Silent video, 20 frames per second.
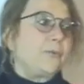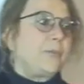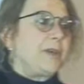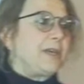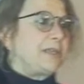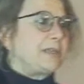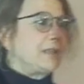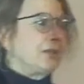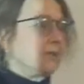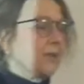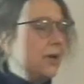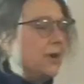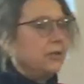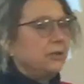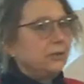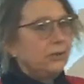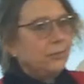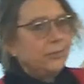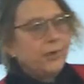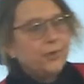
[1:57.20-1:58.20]
piece and talk a
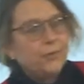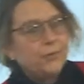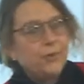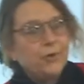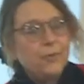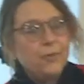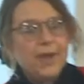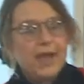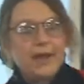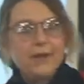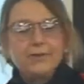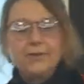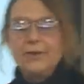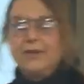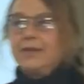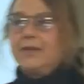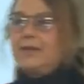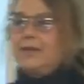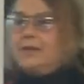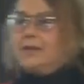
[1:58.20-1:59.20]
little bit more about
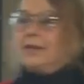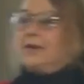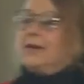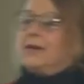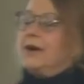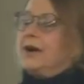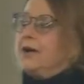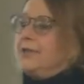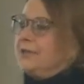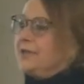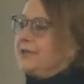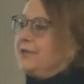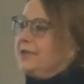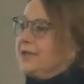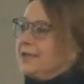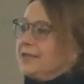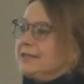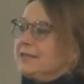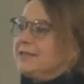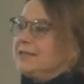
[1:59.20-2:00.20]
other
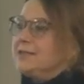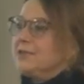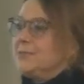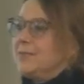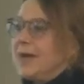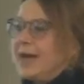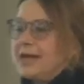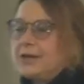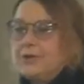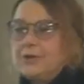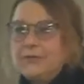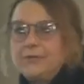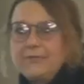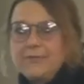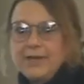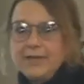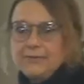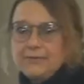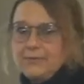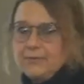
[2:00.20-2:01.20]
things that tobacco
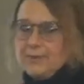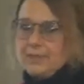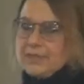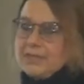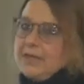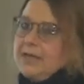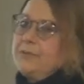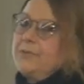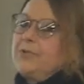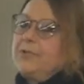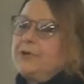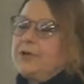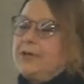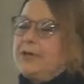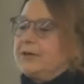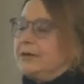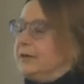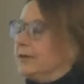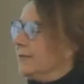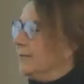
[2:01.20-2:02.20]
affects from the
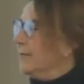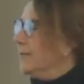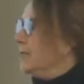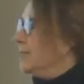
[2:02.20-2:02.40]
standpoint of